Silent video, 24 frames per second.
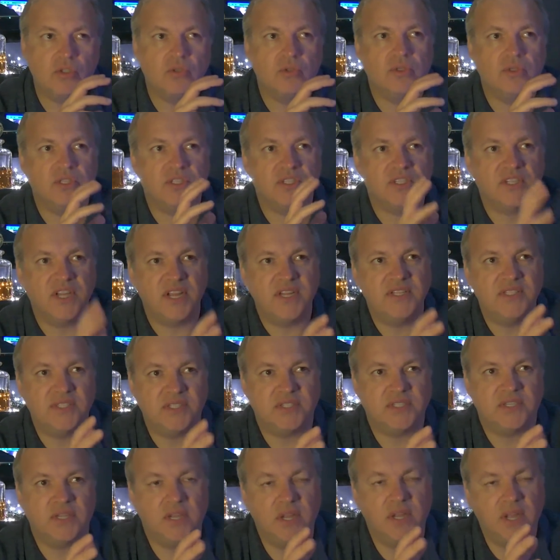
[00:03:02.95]

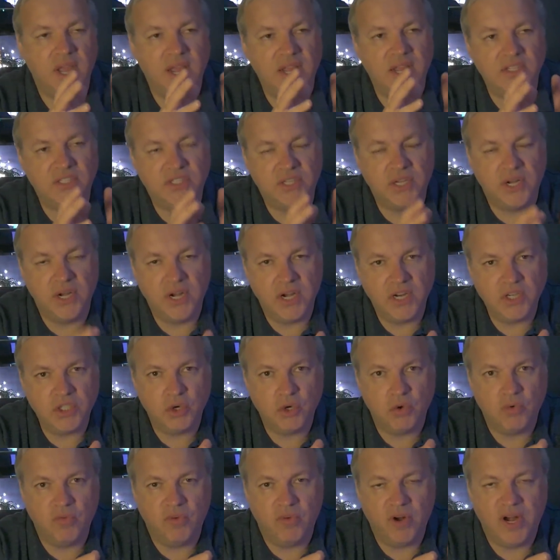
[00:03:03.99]
since its
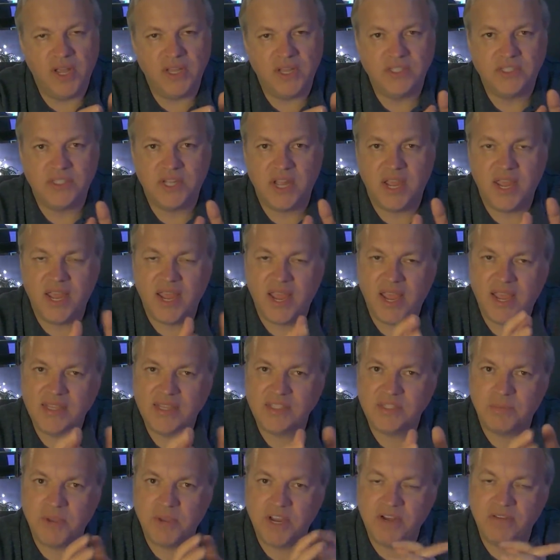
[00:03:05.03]
initial release, there
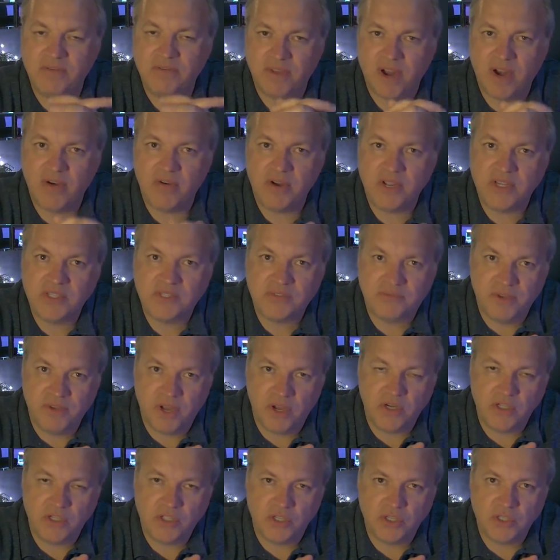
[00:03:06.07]
has been various
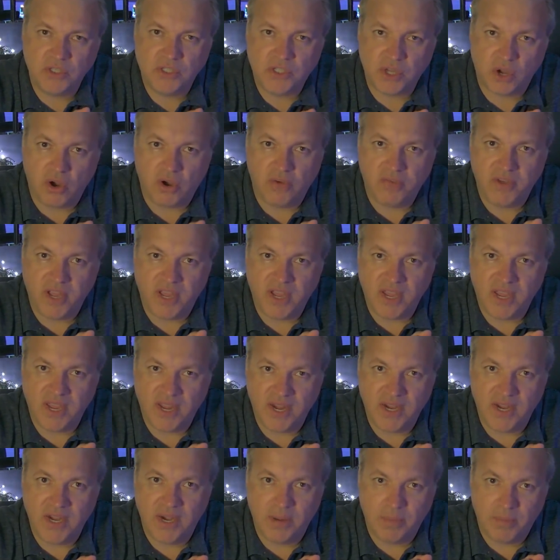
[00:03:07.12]
versions of it
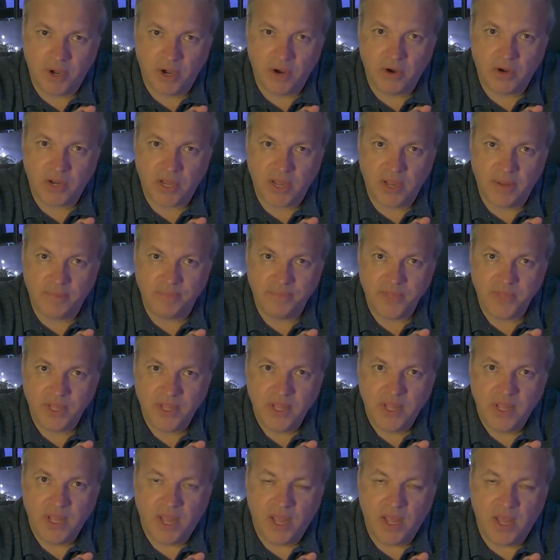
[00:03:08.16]
hitting the market.
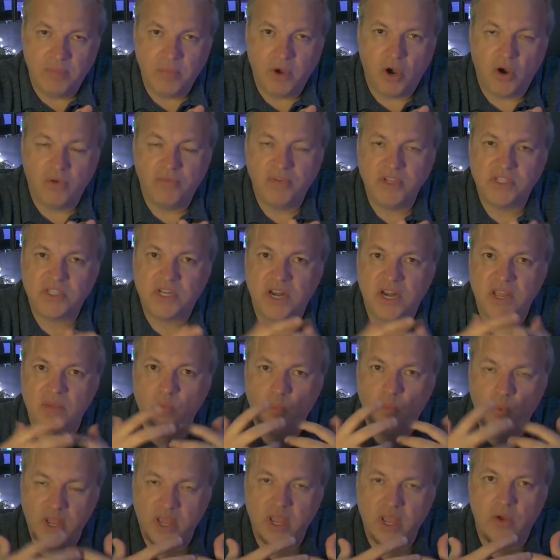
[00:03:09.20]
Obviously,
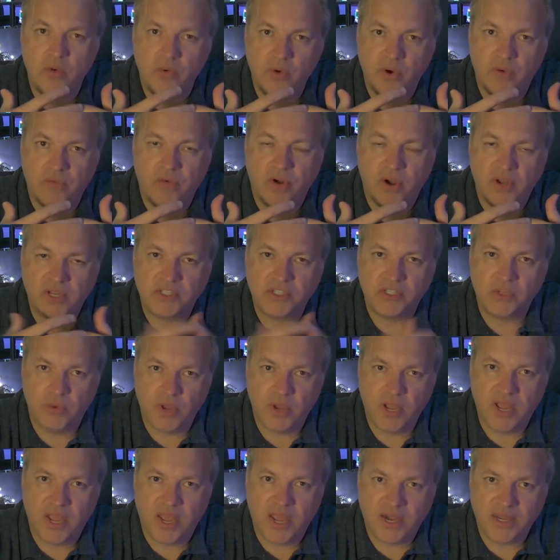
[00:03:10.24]
we own the rights to
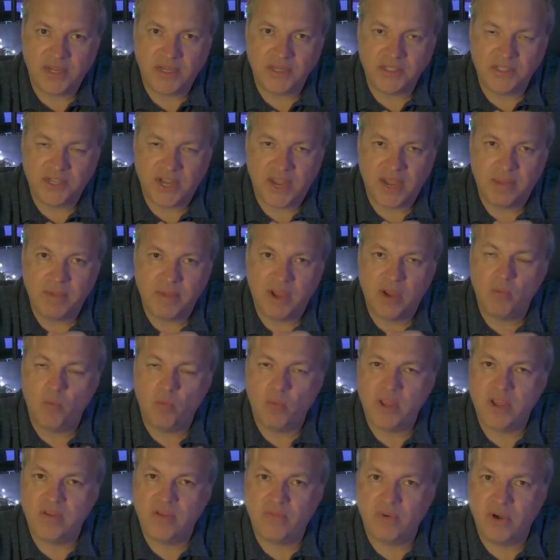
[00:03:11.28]
it, Alakazam, and
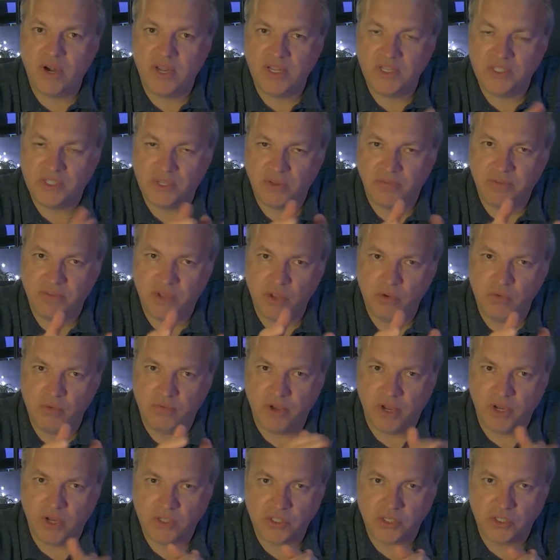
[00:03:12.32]
we have released a few
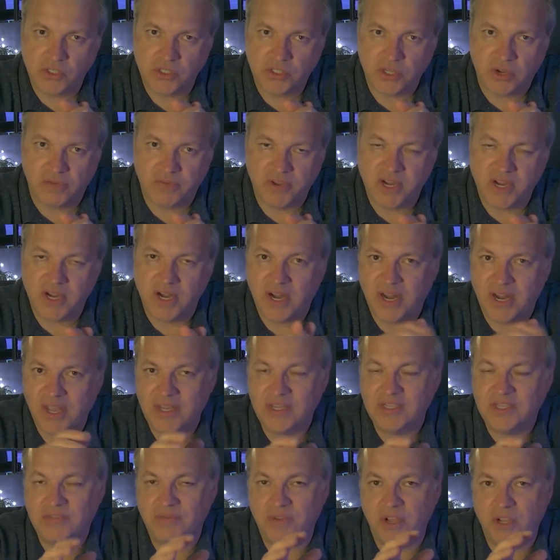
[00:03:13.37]
versions of it. The
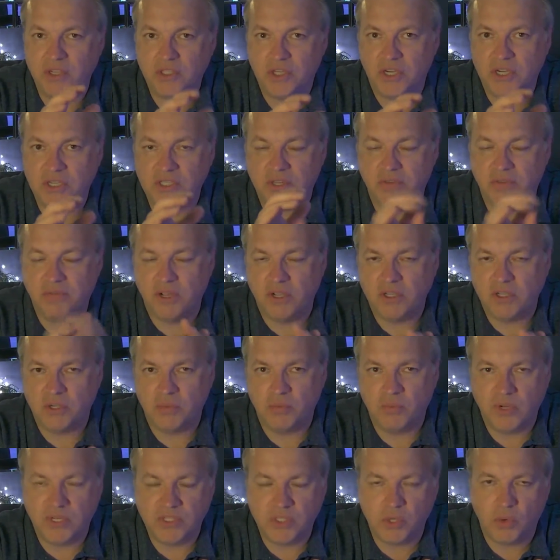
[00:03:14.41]
latest version is the
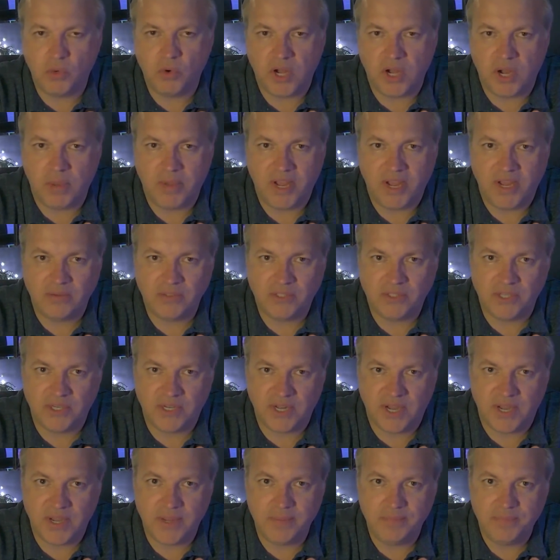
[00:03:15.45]
version we're talking about
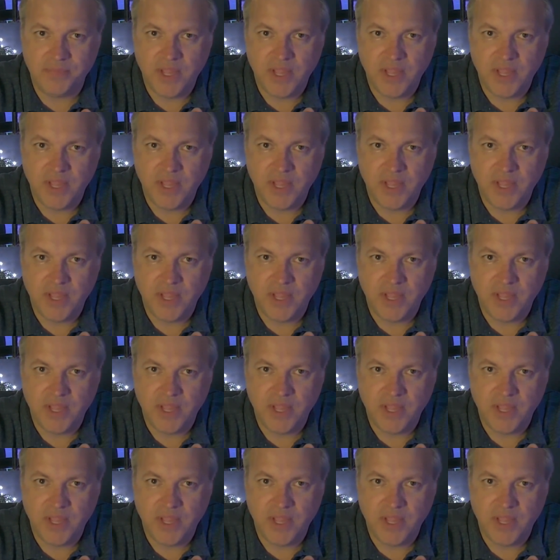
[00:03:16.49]
today.